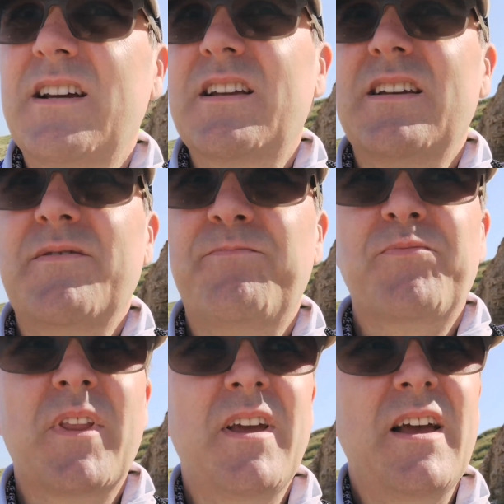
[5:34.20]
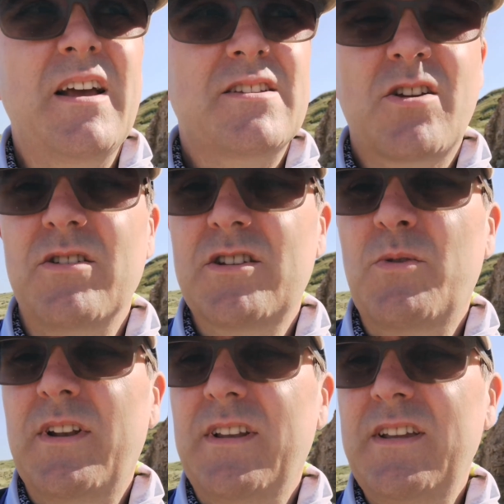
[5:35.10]
attack. So
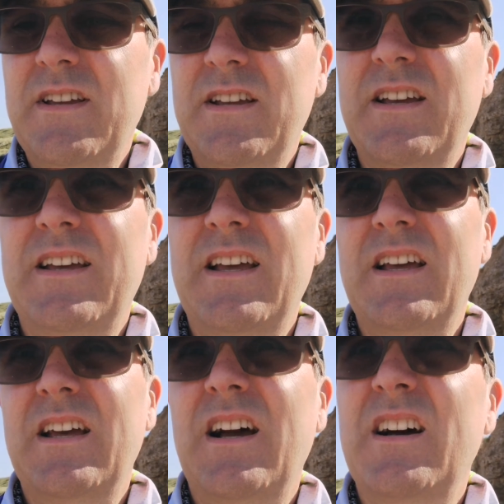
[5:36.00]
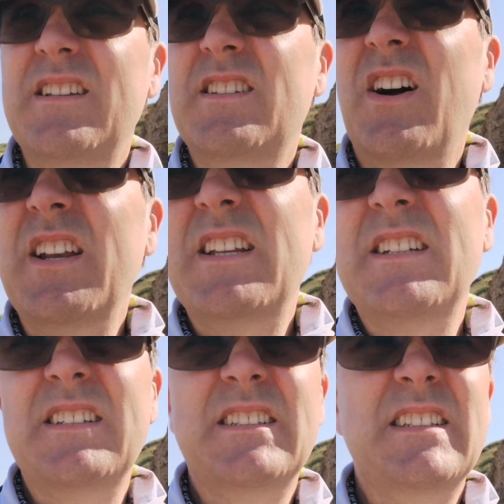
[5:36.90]
consequently,
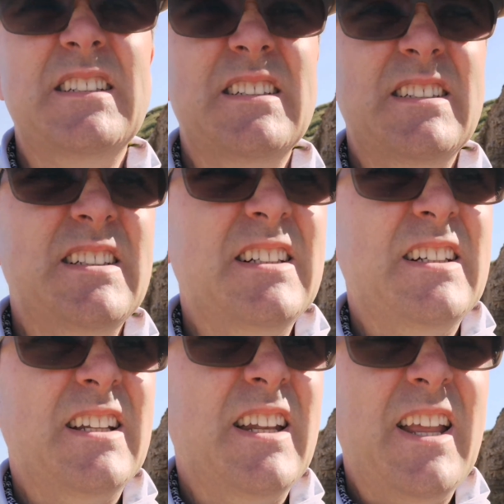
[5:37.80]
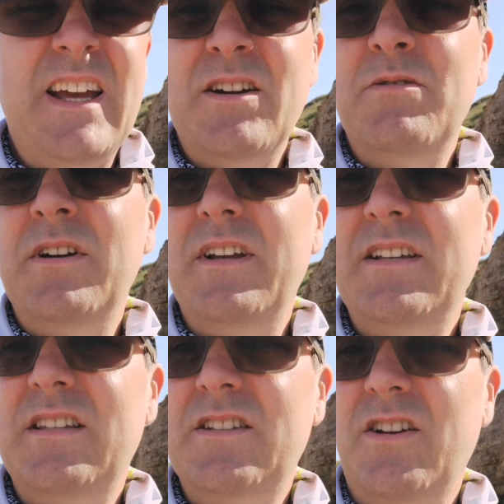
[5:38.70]
decided now
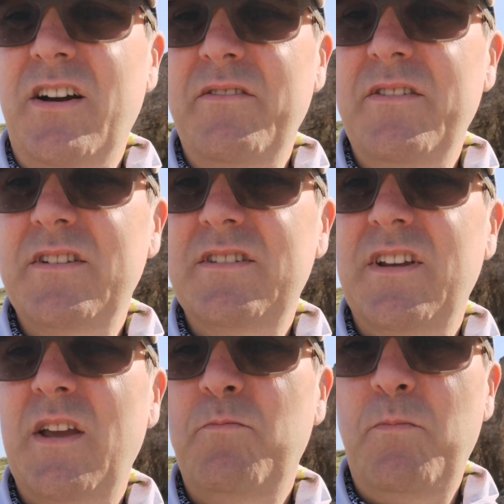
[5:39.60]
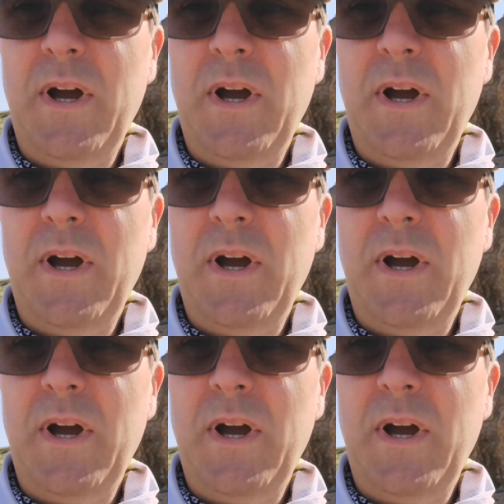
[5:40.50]
is the time to get